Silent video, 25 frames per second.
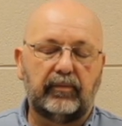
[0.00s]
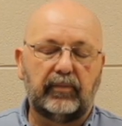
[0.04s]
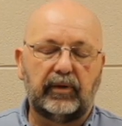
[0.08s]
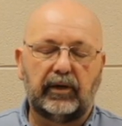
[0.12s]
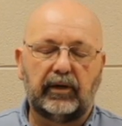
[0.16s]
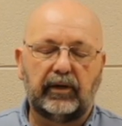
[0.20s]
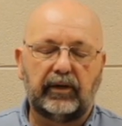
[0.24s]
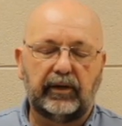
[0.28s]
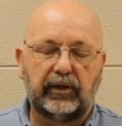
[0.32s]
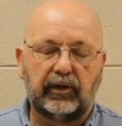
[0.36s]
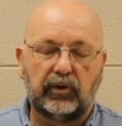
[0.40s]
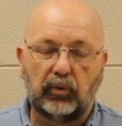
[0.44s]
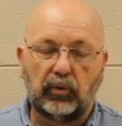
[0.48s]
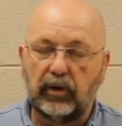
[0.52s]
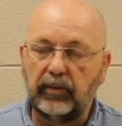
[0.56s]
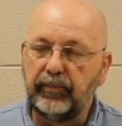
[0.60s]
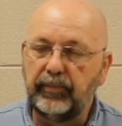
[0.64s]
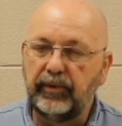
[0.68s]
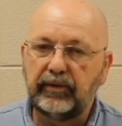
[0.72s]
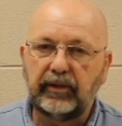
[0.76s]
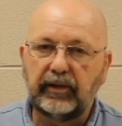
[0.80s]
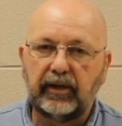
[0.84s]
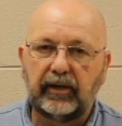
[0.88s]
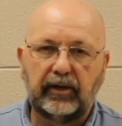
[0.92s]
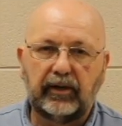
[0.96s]

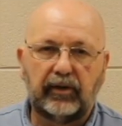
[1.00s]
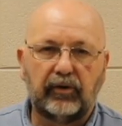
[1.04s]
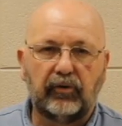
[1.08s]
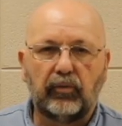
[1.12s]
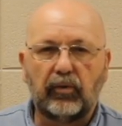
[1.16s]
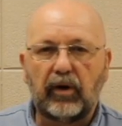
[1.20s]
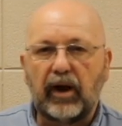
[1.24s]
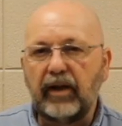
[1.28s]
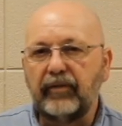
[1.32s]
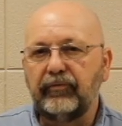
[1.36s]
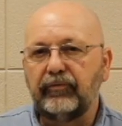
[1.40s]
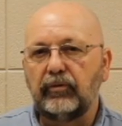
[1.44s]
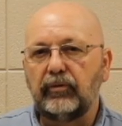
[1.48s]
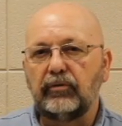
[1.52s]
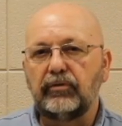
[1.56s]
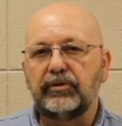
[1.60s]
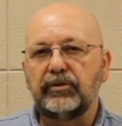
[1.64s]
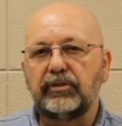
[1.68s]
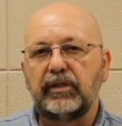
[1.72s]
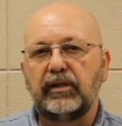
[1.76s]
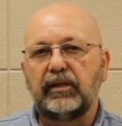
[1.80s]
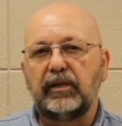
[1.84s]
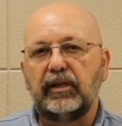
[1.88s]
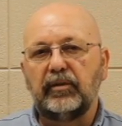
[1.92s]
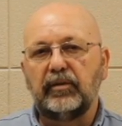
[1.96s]
equipment, they needed
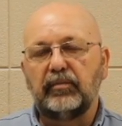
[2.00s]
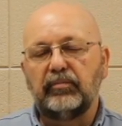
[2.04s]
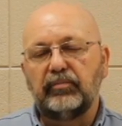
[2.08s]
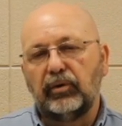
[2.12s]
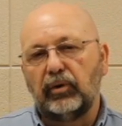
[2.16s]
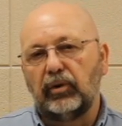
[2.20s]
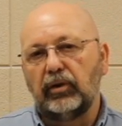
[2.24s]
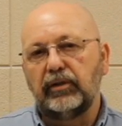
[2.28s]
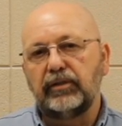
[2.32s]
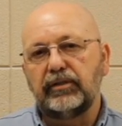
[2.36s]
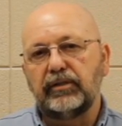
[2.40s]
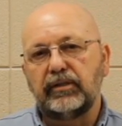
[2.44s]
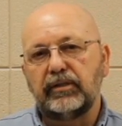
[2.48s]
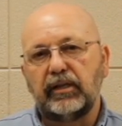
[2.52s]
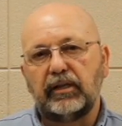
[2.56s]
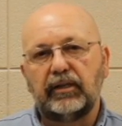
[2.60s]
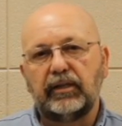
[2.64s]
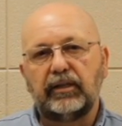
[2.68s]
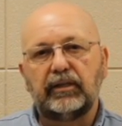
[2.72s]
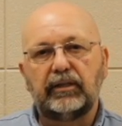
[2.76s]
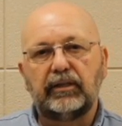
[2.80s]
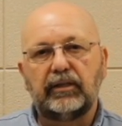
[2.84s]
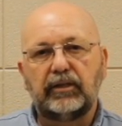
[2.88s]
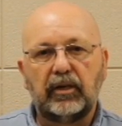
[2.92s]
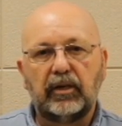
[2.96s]
rifles, they needed bullets, they
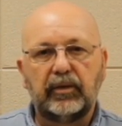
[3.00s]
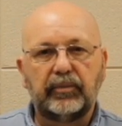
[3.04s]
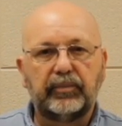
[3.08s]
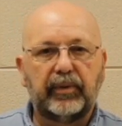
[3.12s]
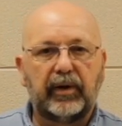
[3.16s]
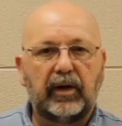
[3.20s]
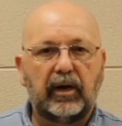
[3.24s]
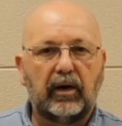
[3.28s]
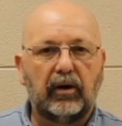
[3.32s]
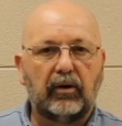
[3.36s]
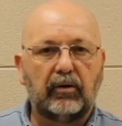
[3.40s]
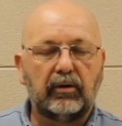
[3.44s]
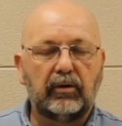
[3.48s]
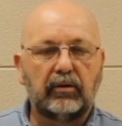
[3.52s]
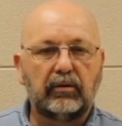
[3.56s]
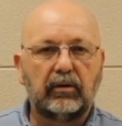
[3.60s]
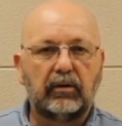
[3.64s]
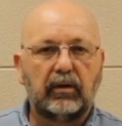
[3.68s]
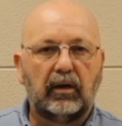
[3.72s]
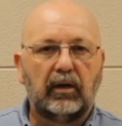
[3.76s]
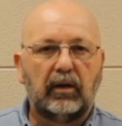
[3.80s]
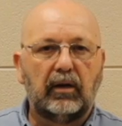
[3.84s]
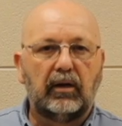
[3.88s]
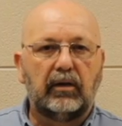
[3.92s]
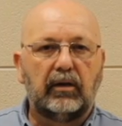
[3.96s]
needed
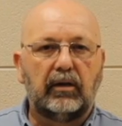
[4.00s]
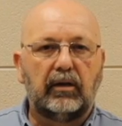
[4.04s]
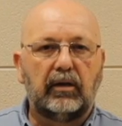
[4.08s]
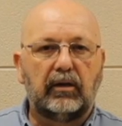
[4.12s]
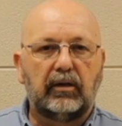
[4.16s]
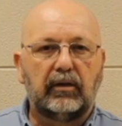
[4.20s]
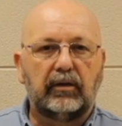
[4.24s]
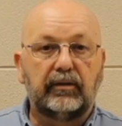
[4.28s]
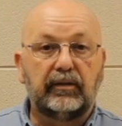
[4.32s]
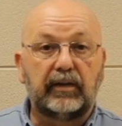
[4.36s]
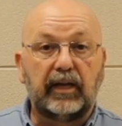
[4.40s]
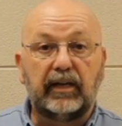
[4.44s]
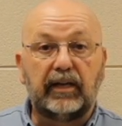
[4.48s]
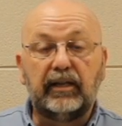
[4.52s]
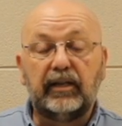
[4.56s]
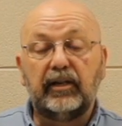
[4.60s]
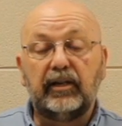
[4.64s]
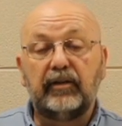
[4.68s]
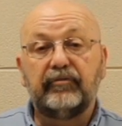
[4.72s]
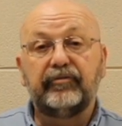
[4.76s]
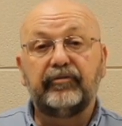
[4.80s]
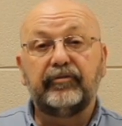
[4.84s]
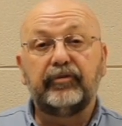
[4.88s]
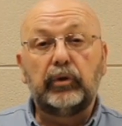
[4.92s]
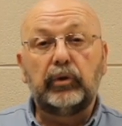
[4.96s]
gunpowder, they
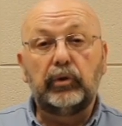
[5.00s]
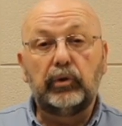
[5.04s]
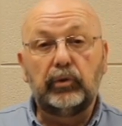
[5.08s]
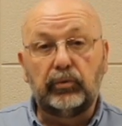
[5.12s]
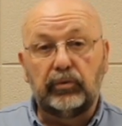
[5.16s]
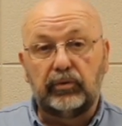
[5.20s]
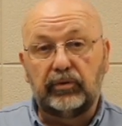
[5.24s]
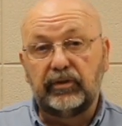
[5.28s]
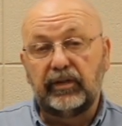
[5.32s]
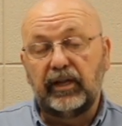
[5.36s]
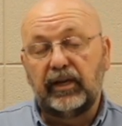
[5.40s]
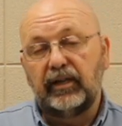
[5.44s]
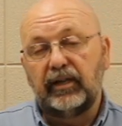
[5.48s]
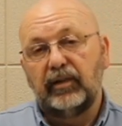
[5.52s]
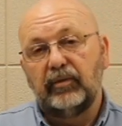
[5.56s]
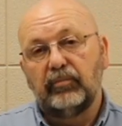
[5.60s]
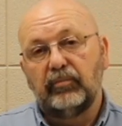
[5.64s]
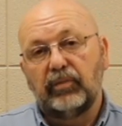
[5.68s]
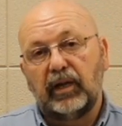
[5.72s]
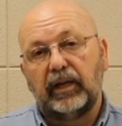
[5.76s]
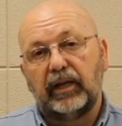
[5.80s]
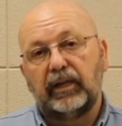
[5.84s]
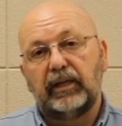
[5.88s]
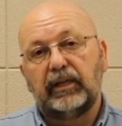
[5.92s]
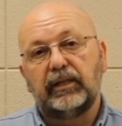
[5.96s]
needed food, they needed
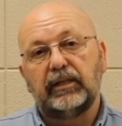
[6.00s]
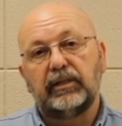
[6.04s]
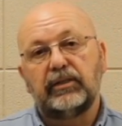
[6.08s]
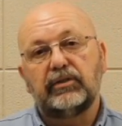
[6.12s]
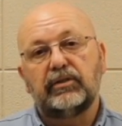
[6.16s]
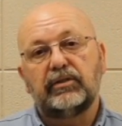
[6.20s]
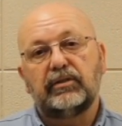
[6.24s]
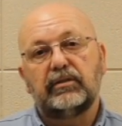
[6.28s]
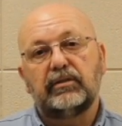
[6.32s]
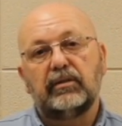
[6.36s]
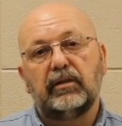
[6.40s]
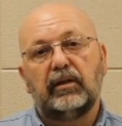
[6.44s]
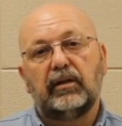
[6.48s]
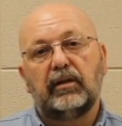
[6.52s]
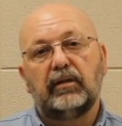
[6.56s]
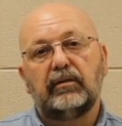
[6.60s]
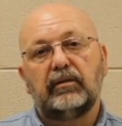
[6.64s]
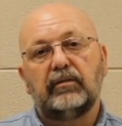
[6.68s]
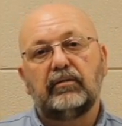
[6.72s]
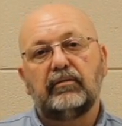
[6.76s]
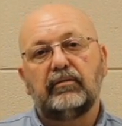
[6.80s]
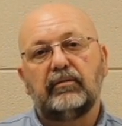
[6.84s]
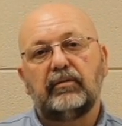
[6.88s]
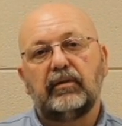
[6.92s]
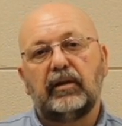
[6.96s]
blankets
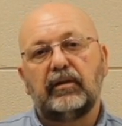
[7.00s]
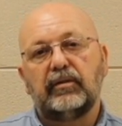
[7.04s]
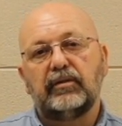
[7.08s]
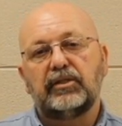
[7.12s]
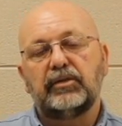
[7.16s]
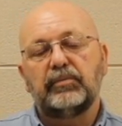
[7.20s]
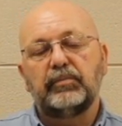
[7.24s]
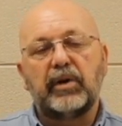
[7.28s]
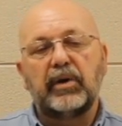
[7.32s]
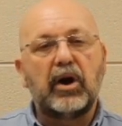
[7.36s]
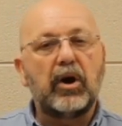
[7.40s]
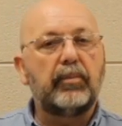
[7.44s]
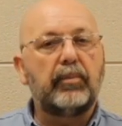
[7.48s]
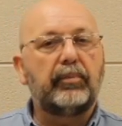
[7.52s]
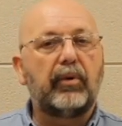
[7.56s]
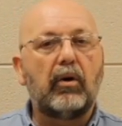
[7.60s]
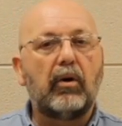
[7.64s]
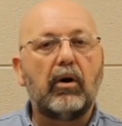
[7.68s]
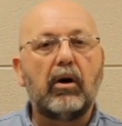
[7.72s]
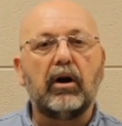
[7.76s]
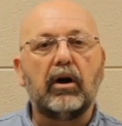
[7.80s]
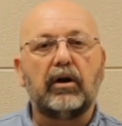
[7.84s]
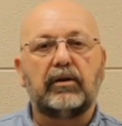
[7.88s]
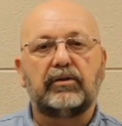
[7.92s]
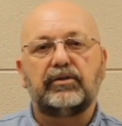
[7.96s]
and spare
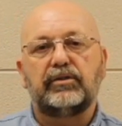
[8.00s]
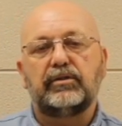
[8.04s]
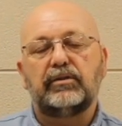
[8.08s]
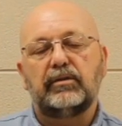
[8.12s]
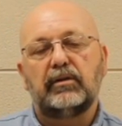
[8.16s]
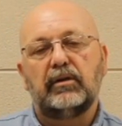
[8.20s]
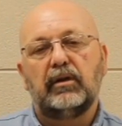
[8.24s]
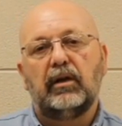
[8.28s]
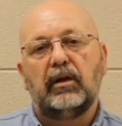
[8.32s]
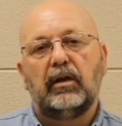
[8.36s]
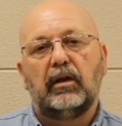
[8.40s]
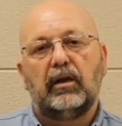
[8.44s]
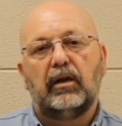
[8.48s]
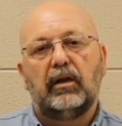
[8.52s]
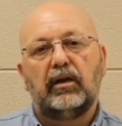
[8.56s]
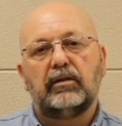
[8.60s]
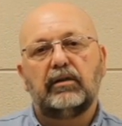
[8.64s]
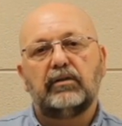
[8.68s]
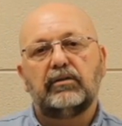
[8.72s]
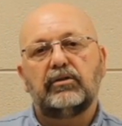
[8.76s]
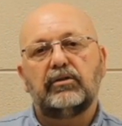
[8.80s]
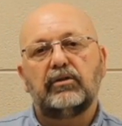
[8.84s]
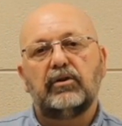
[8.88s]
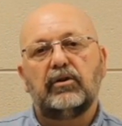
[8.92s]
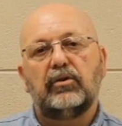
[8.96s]
parts.
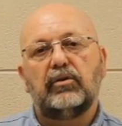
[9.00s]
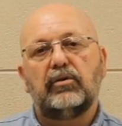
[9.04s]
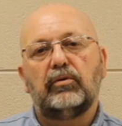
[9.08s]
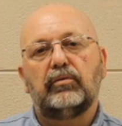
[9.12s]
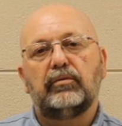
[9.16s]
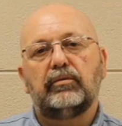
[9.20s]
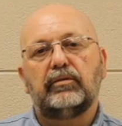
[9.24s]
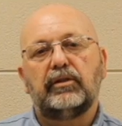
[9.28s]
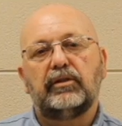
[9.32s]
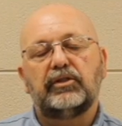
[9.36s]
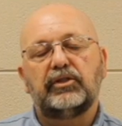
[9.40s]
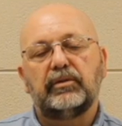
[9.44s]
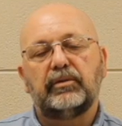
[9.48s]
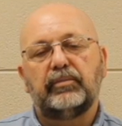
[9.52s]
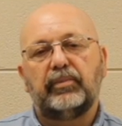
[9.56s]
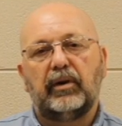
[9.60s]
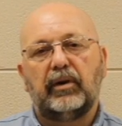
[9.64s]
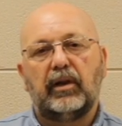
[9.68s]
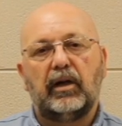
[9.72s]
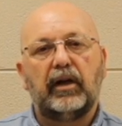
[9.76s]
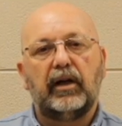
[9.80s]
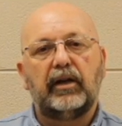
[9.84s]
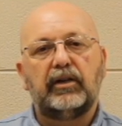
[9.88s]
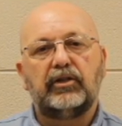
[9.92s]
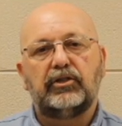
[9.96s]
And so the
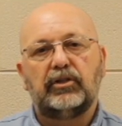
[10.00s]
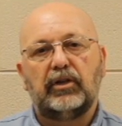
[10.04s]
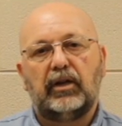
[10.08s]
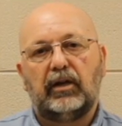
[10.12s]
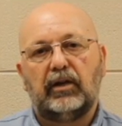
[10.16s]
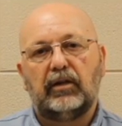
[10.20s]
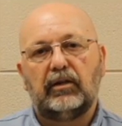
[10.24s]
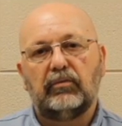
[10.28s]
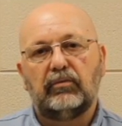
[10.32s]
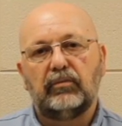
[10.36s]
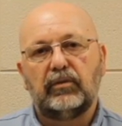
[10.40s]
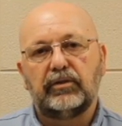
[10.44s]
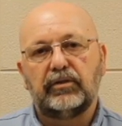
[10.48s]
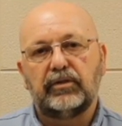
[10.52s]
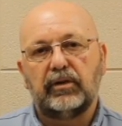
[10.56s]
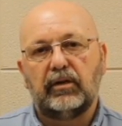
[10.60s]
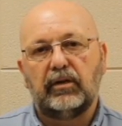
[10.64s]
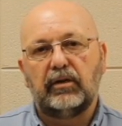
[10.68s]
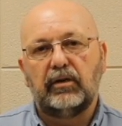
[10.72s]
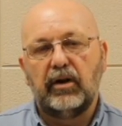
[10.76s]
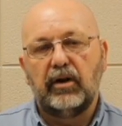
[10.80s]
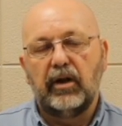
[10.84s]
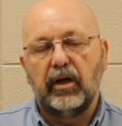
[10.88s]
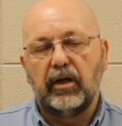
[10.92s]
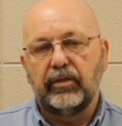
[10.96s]
supply chain was
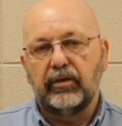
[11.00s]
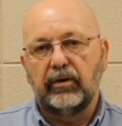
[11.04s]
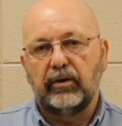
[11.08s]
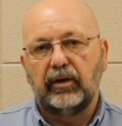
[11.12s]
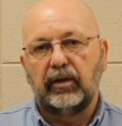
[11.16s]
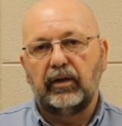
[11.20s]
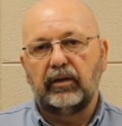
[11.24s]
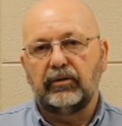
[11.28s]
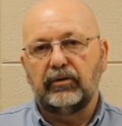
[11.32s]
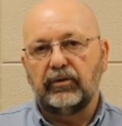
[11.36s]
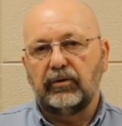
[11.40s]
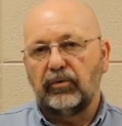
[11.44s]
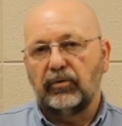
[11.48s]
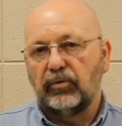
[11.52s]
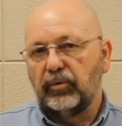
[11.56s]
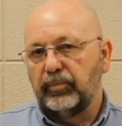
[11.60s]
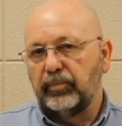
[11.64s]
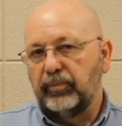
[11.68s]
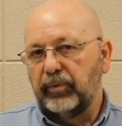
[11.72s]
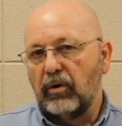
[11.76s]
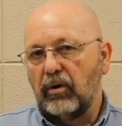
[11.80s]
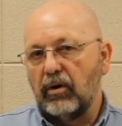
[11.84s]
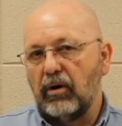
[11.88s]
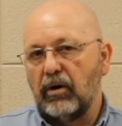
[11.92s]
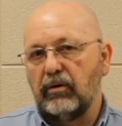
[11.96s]
another integral
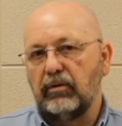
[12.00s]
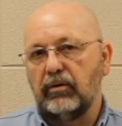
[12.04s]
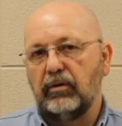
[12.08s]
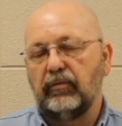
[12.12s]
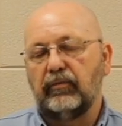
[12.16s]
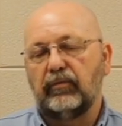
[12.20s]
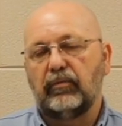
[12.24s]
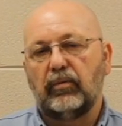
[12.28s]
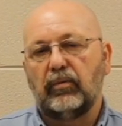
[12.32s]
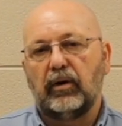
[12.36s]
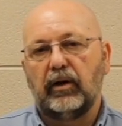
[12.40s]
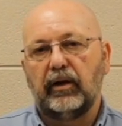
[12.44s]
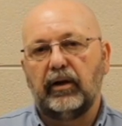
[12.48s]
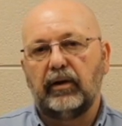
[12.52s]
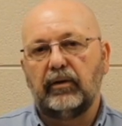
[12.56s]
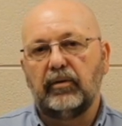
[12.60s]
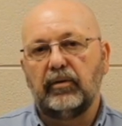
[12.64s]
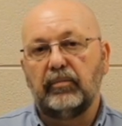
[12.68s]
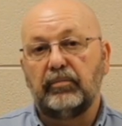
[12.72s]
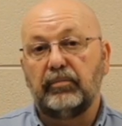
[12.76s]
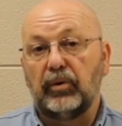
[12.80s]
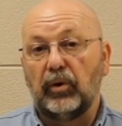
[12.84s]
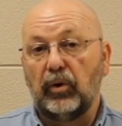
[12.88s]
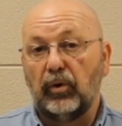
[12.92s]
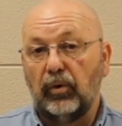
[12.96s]
part of why
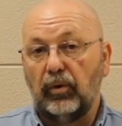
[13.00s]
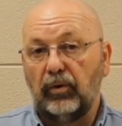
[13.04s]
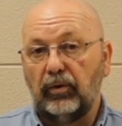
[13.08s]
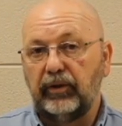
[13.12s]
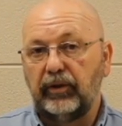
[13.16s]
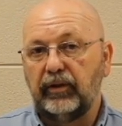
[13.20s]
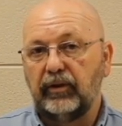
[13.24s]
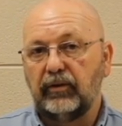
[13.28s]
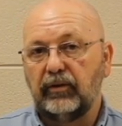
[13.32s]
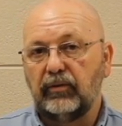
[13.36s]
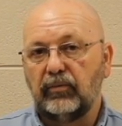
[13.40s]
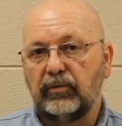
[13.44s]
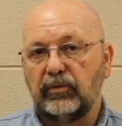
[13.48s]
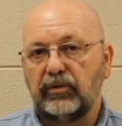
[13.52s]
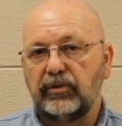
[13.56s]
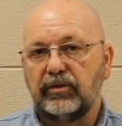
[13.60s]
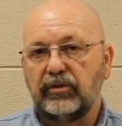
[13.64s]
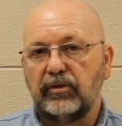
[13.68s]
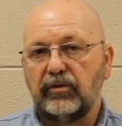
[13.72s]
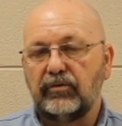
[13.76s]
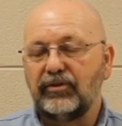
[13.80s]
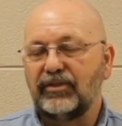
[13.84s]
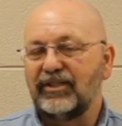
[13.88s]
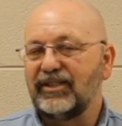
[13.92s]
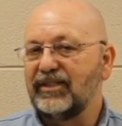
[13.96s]
Napoleon was
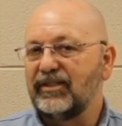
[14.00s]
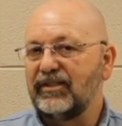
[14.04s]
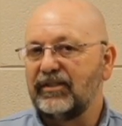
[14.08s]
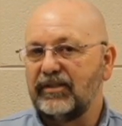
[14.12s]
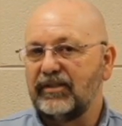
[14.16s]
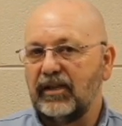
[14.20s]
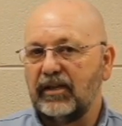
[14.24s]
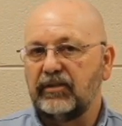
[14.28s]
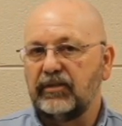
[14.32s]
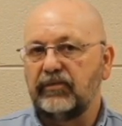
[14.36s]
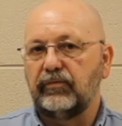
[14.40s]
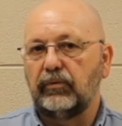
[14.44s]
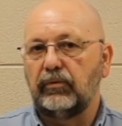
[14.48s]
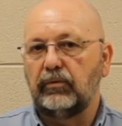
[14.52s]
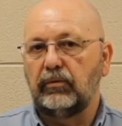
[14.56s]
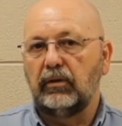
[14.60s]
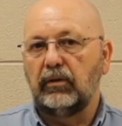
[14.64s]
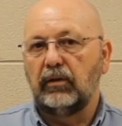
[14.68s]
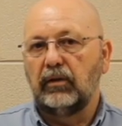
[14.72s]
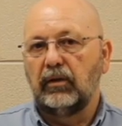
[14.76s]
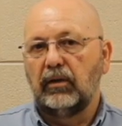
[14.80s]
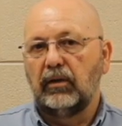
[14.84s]
so successful